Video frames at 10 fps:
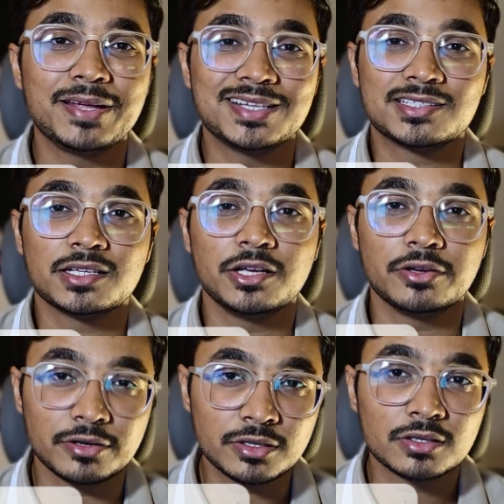pasted
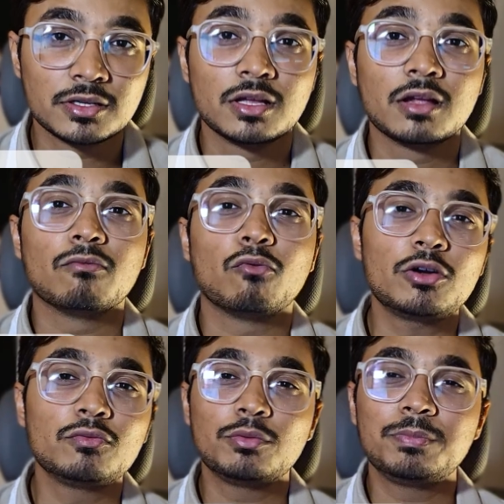here,
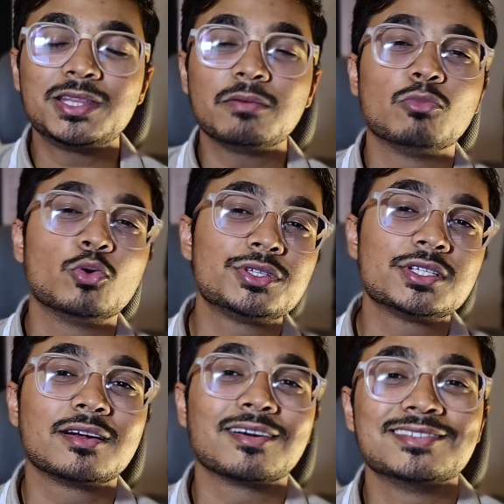what would be the most